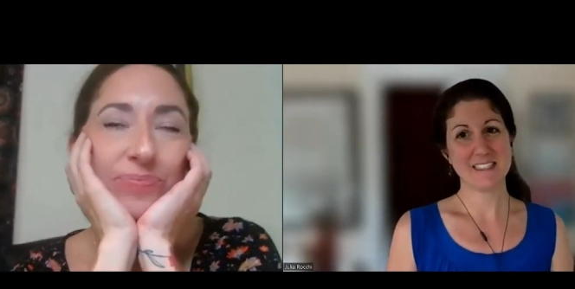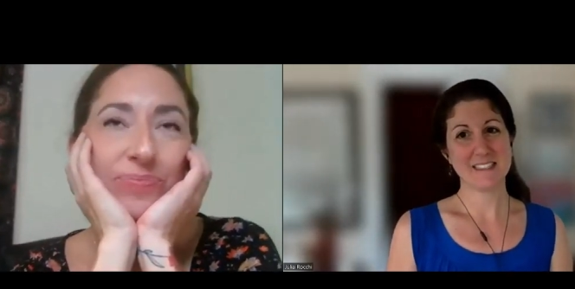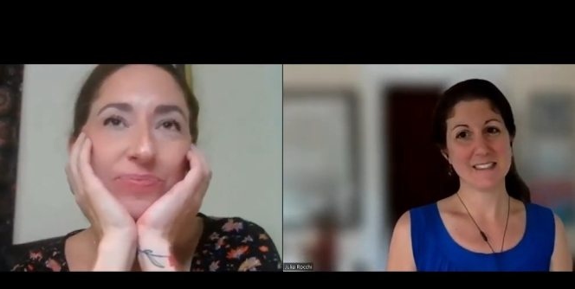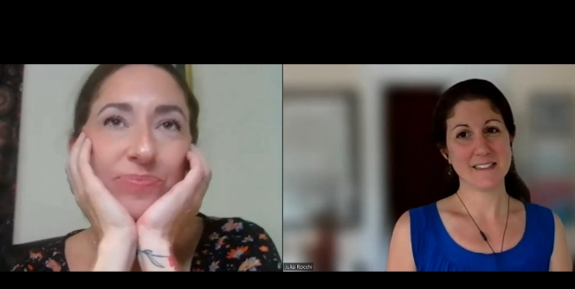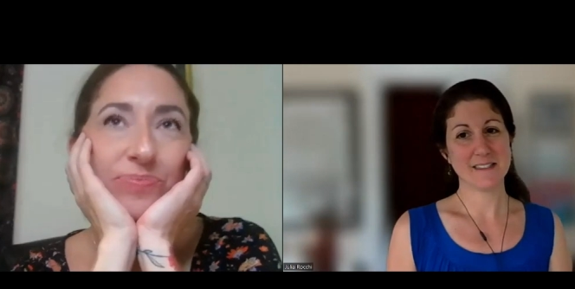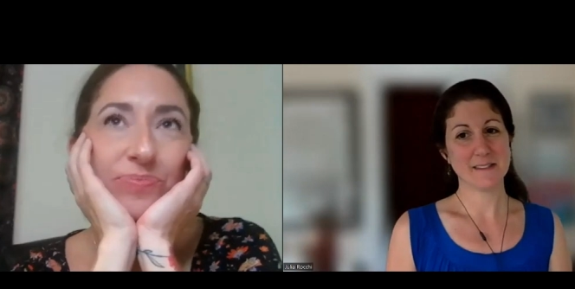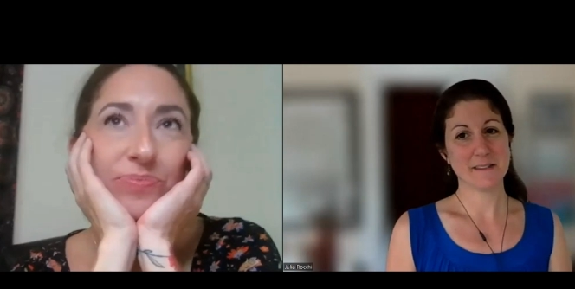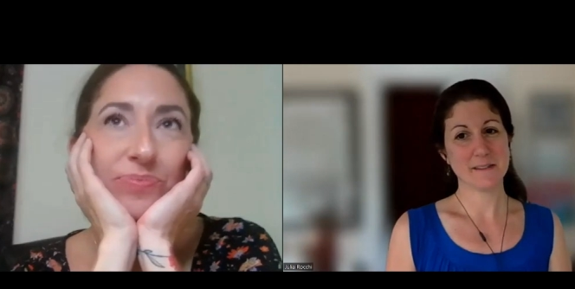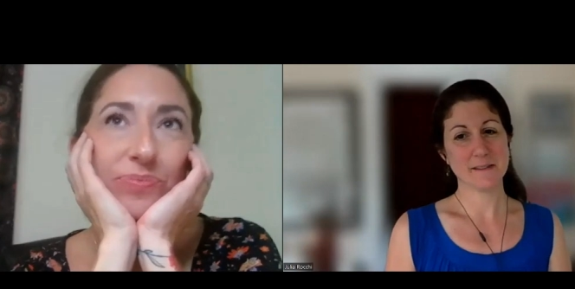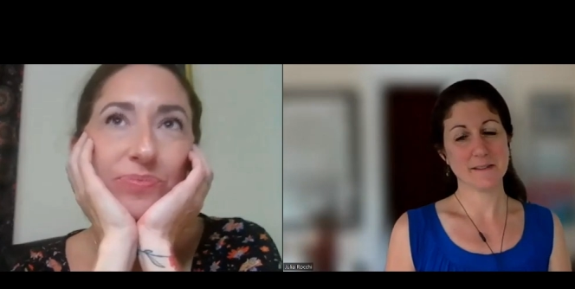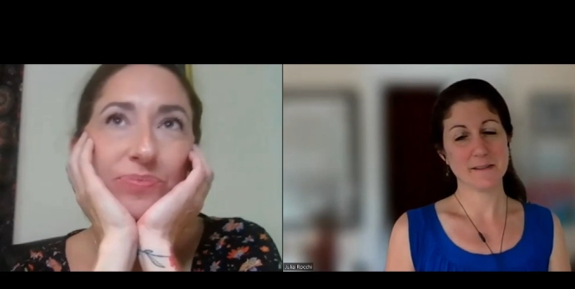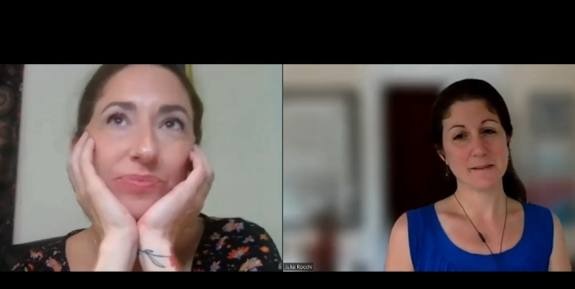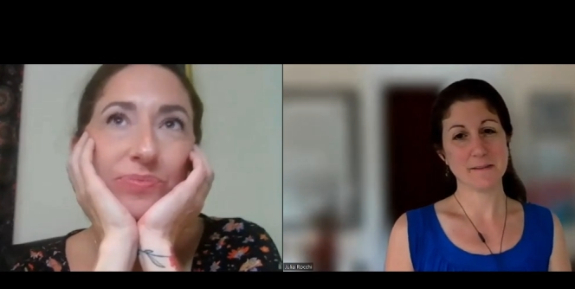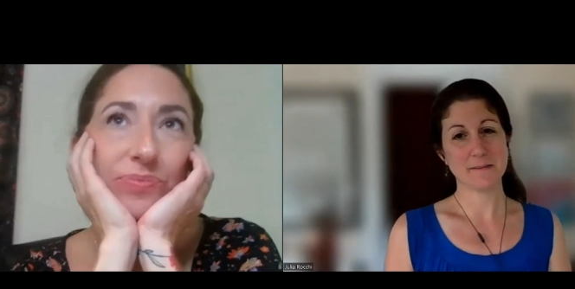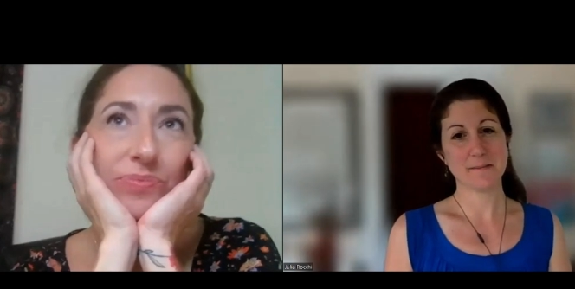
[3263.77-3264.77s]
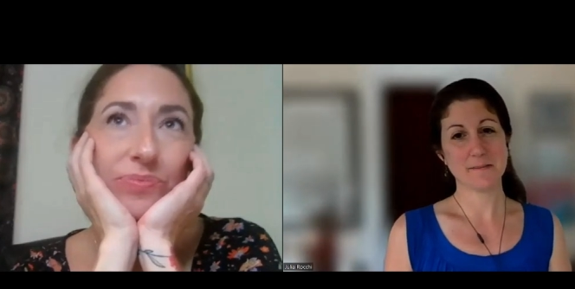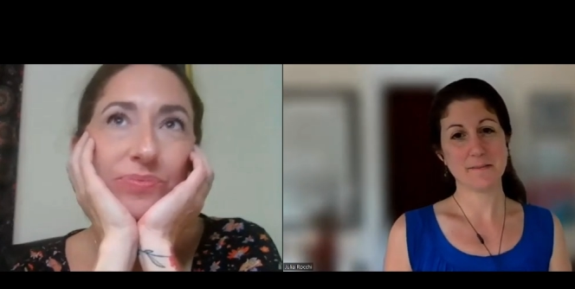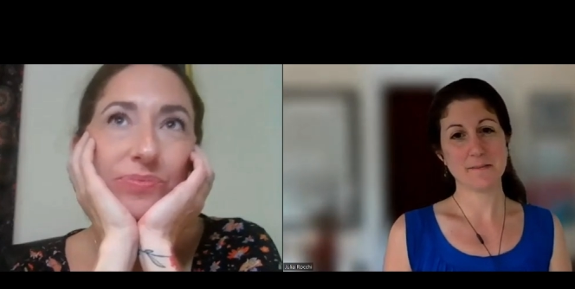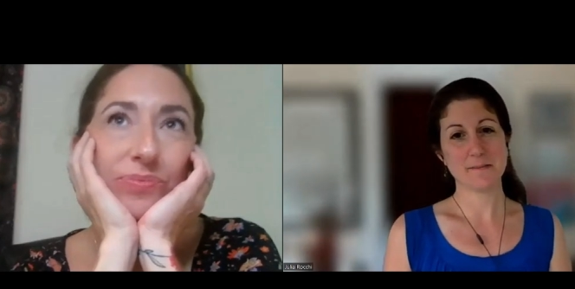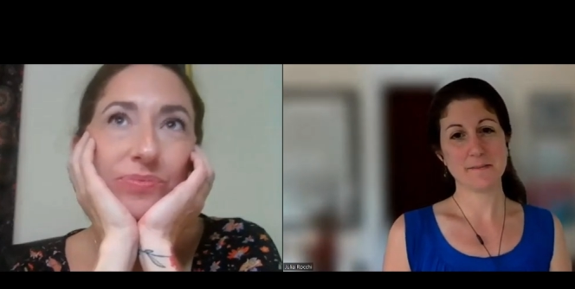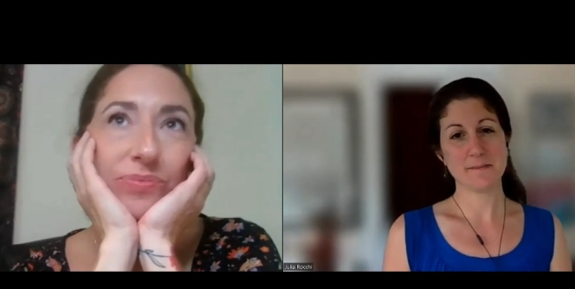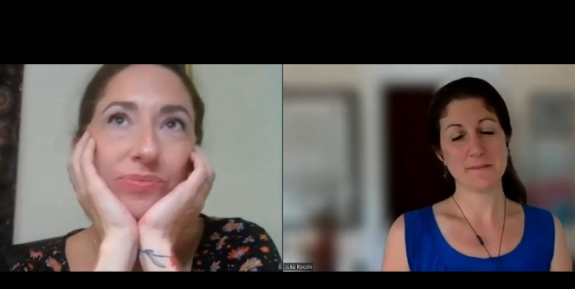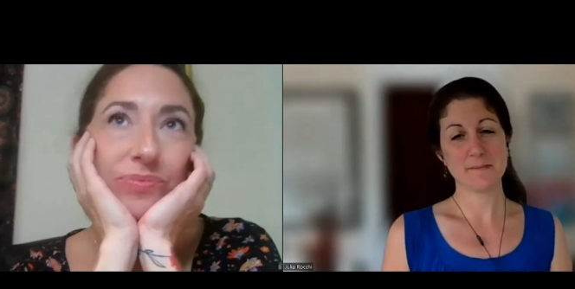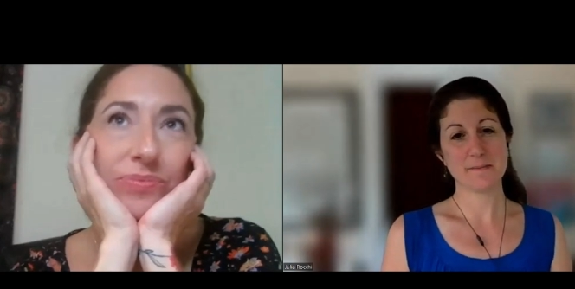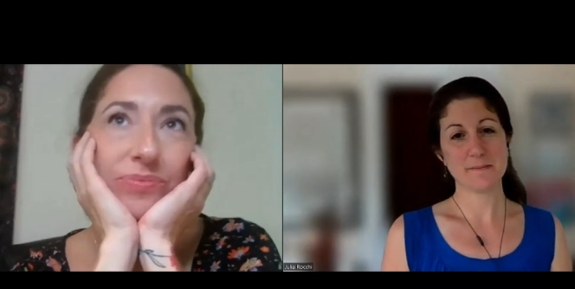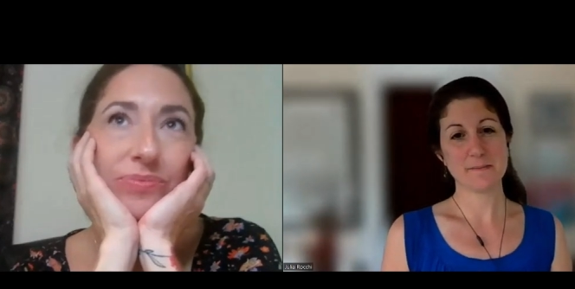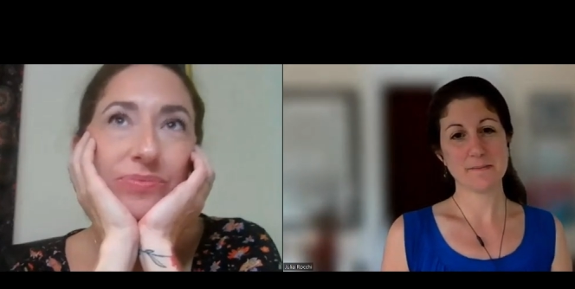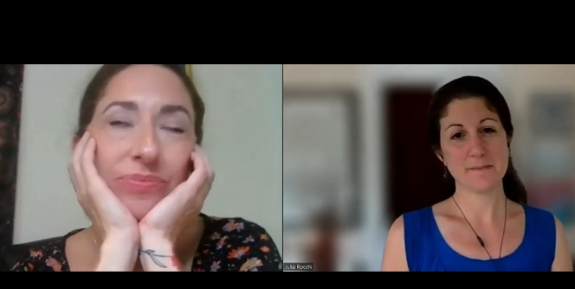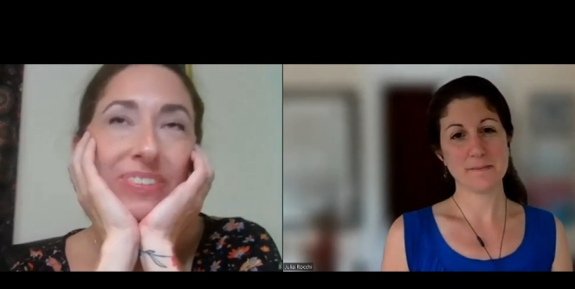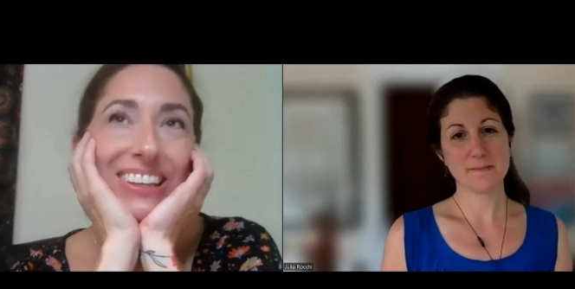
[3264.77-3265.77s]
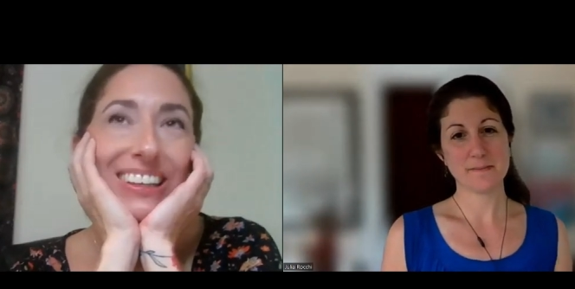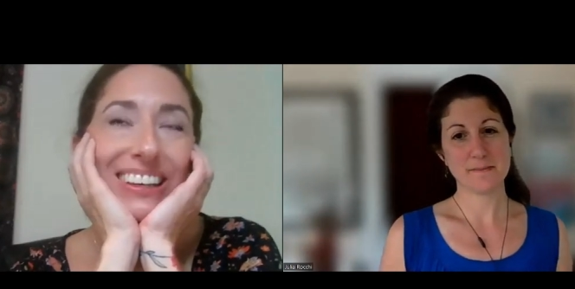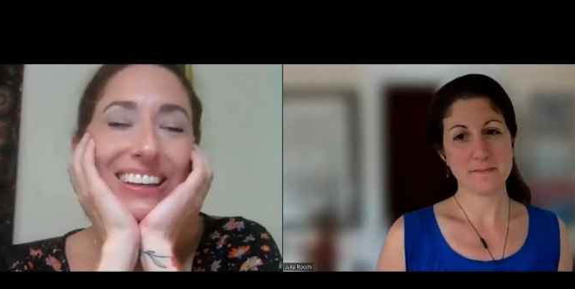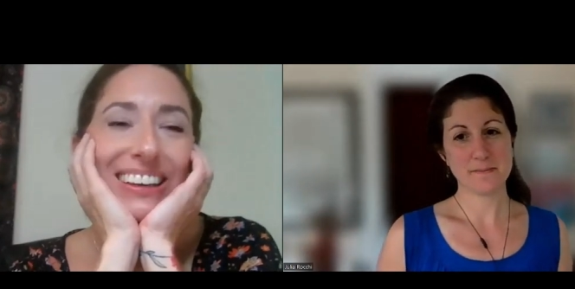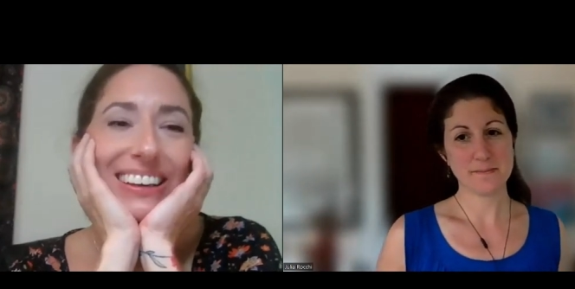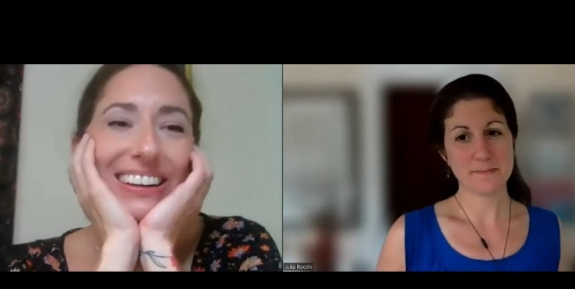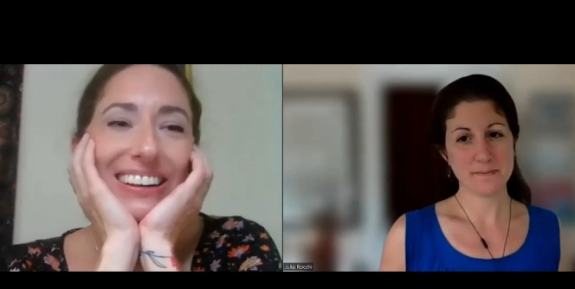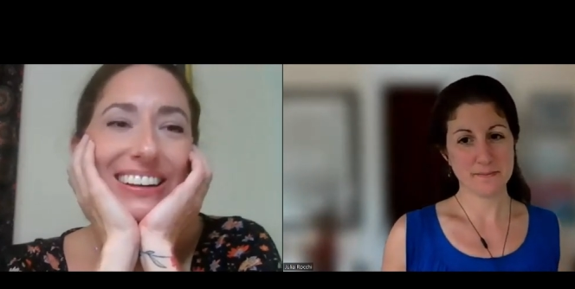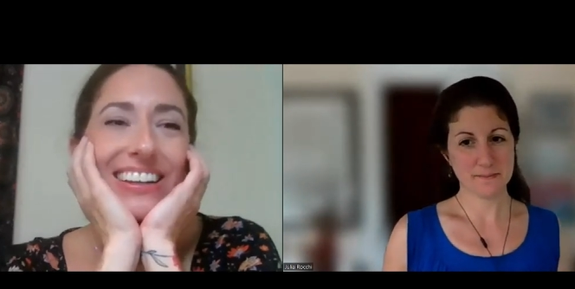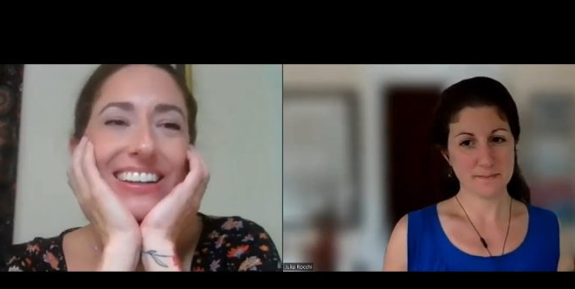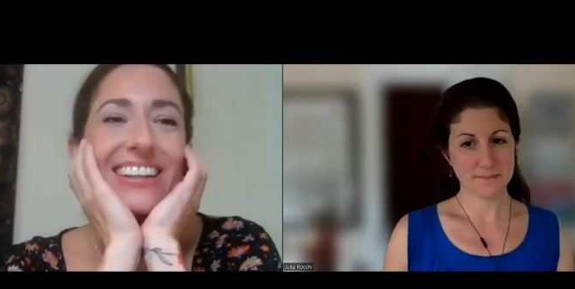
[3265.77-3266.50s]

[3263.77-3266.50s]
No one is speaking in this clip.